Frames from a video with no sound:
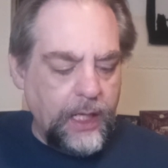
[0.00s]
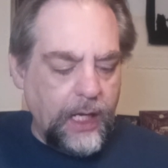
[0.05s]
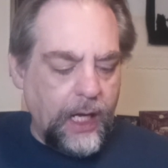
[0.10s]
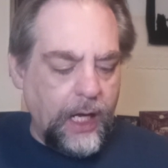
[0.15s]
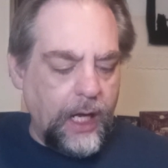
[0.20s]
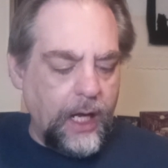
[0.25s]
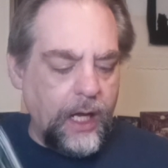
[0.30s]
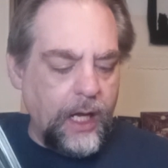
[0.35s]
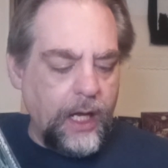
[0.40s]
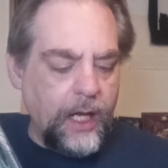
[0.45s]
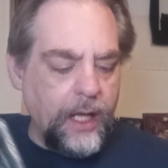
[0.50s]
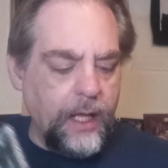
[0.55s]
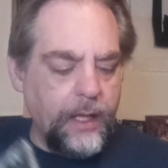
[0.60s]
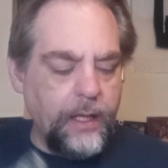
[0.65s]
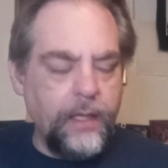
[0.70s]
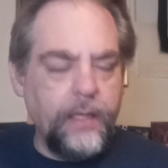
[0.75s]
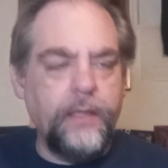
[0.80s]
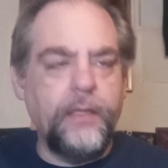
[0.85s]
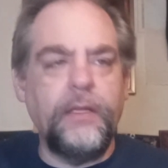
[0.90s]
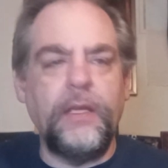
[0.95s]

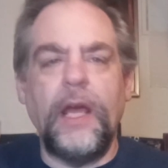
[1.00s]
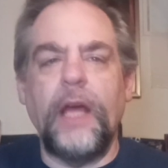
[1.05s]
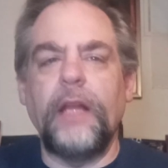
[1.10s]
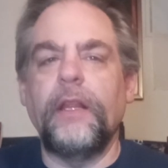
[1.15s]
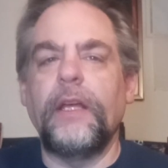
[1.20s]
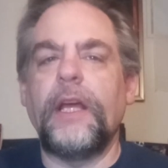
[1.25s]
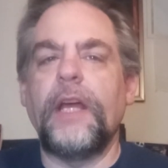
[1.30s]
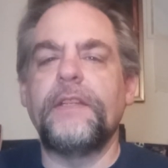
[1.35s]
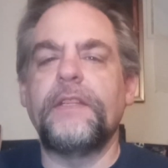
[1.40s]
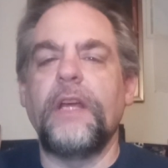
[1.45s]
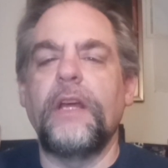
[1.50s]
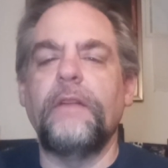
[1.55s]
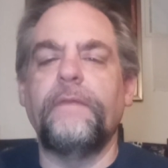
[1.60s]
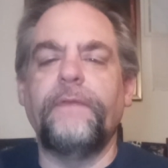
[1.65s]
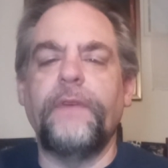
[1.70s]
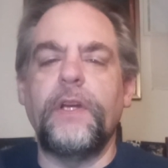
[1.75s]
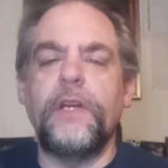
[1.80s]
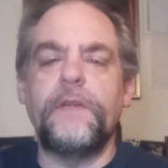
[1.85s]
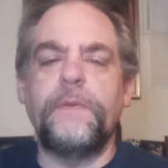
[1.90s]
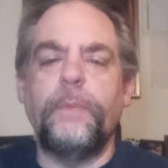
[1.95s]
Like I said,
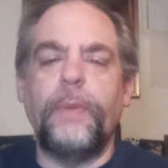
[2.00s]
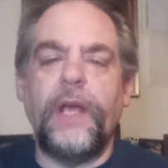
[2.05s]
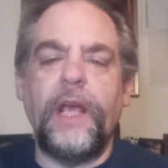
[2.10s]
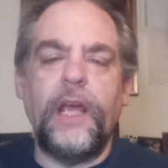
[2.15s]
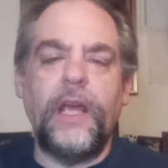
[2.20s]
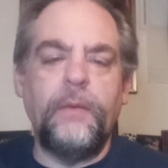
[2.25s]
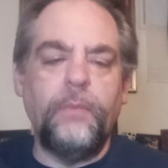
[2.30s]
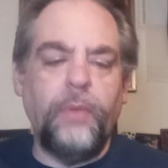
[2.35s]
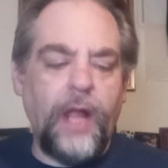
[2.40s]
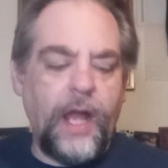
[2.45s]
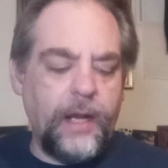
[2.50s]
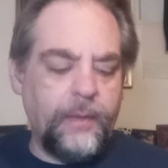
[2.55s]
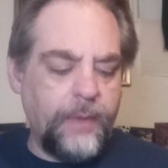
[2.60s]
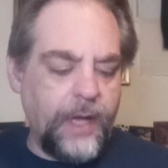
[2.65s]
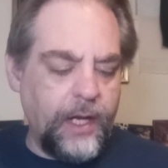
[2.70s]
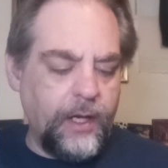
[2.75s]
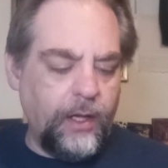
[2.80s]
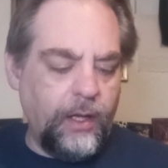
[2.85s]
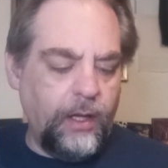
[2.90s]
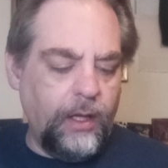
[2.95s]
Finnish band, black
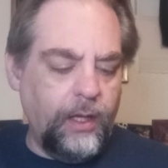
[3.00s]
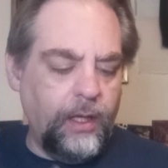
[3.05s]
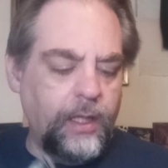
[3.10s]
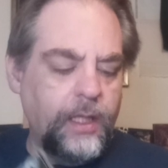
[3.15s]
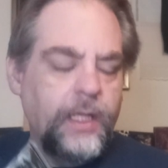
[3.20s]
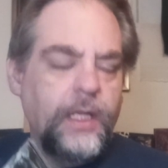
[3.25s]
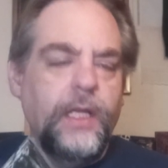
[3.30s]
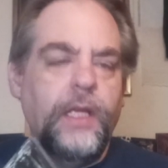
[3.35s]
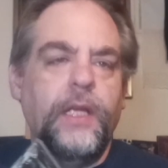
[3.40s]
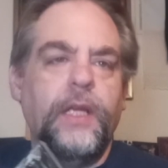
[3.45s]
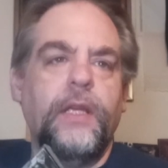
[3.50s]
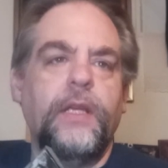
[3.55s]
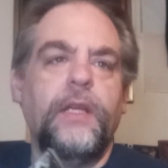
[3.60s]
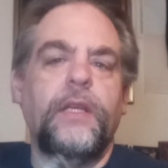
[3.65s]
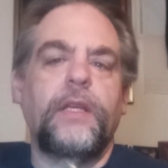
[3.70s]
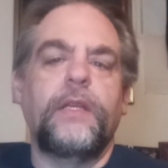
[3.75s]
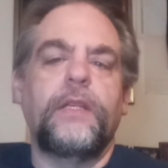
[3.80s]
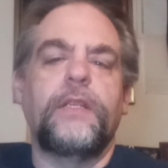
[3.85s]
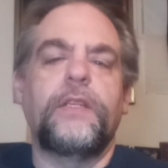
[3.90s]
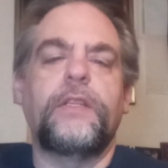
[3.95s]
metal,
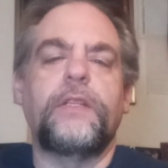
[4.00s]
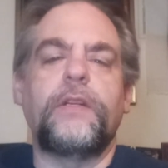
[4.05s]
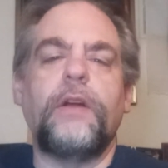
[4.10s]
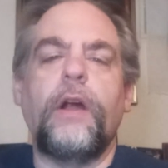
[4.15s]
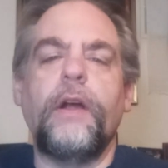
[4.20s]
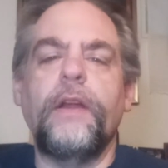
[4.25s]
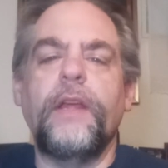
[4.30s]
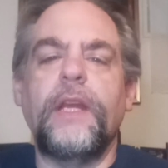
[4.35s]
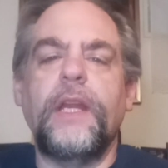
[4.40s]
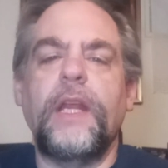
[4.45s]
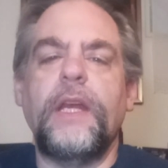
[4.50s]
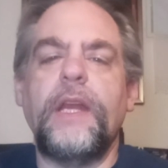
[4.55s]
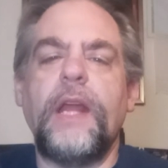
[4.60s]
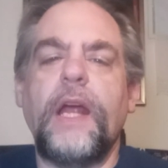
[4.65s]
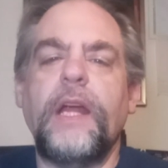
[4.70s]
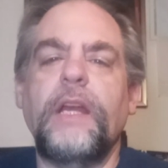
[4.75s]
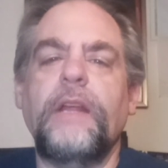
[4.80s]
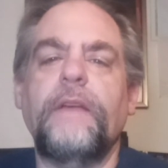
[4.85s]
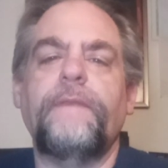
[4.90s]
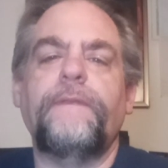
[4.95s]
started in
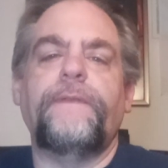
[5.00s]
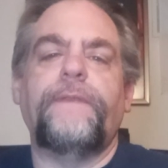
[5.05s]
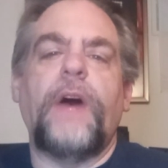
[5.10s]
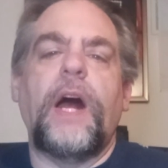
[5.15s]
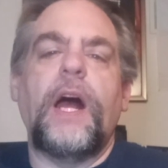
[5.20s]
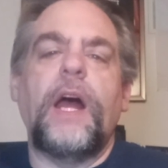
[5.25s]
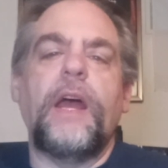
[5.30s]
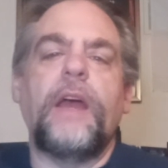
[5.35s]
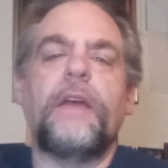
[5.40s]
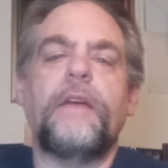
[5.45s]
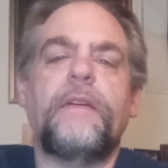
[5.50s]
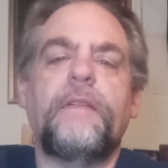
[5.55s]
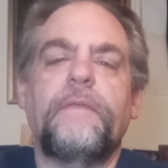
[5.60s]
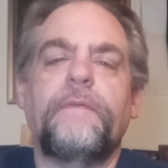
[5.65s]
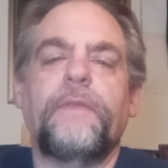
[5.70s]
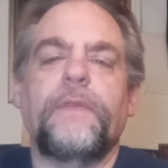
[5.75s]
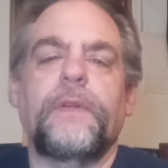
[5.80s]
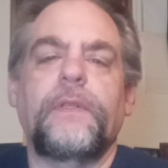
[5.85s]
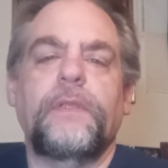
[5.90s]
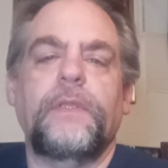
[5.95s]

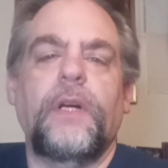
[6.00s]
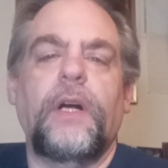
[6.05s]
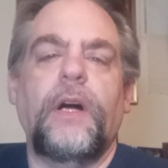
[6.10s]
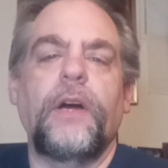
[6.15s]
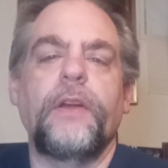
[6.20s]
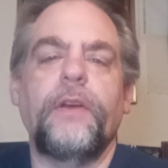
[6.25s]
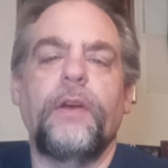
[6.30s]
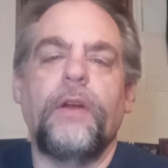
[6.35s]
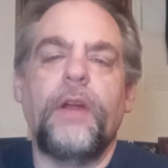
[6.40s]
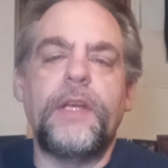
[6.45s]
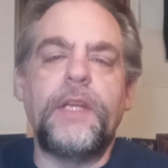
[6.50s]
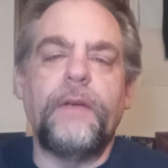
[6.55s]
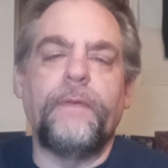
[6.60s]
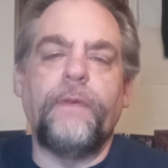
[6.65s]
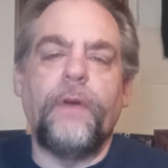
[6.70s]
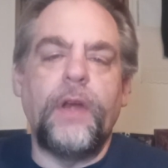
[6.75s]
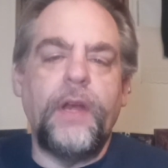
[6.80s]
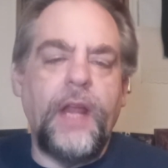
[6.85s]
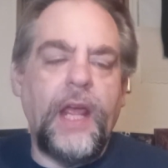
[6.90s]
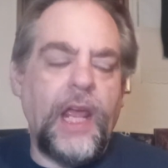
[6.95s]
95 under a
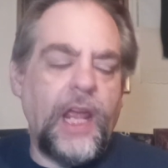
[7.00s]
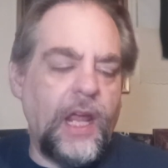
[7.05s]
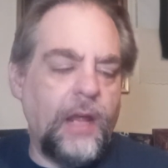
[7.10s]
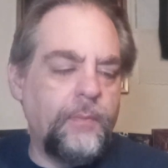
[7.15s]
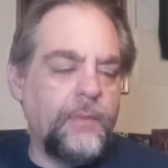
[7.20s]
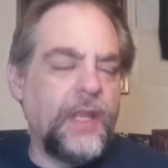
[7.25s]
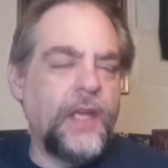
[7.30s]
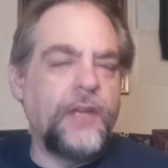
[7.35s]
different name.